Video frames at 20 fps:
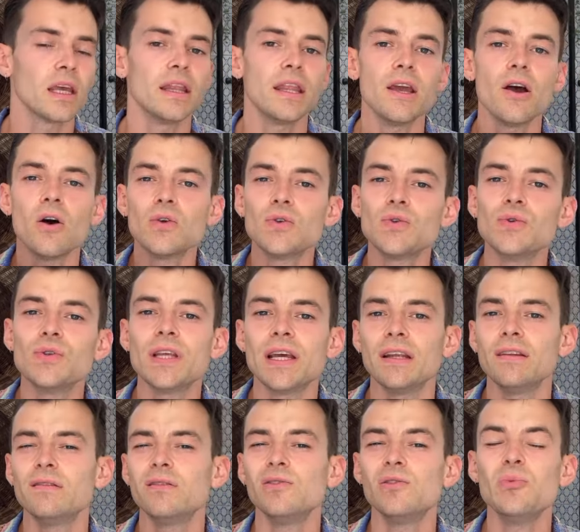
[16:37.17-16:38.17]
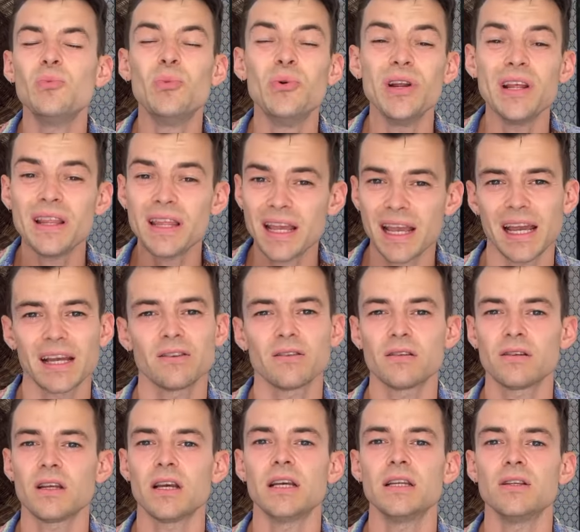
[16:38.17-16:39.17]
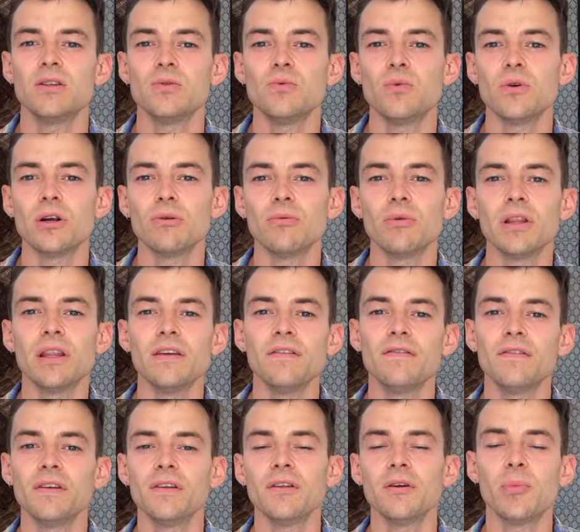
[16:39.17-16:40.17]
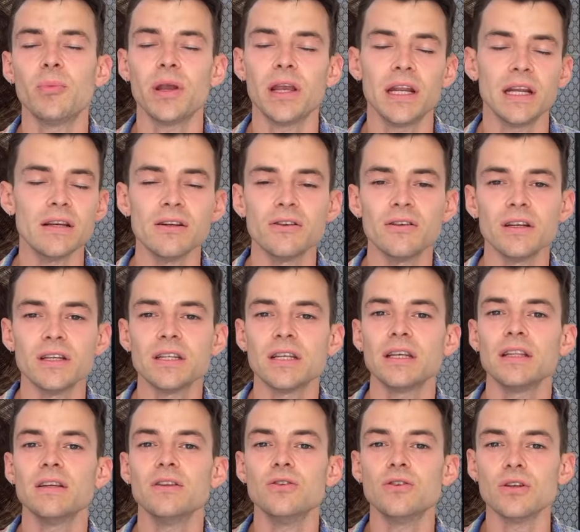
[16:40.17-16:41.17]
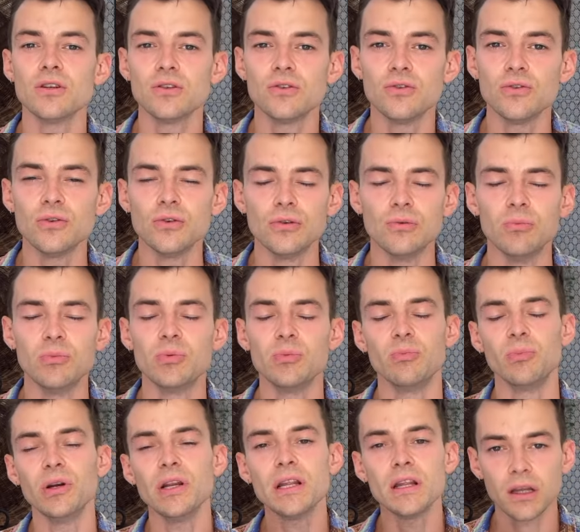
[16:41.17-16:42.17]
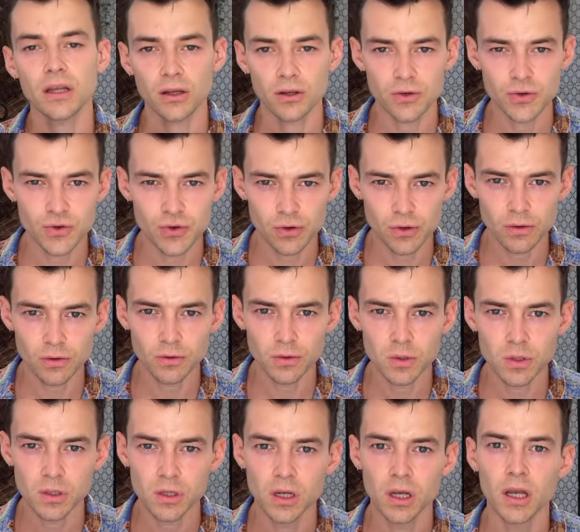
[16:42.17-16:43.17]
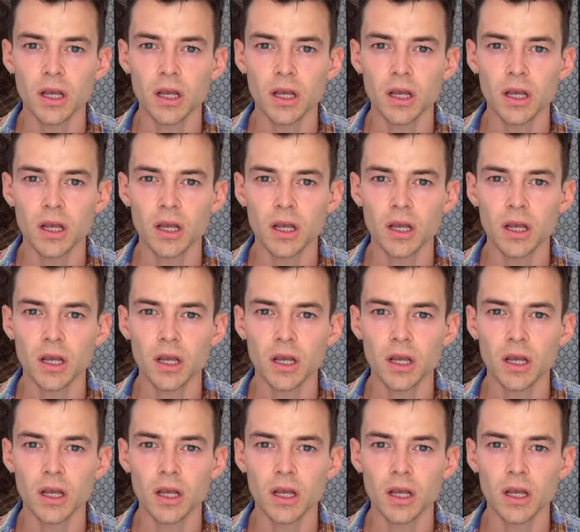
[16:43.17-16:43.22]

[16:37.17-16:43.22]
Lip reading: They also tend to do breathing exercises where when they feel their pain increasing, they just do breathing controls.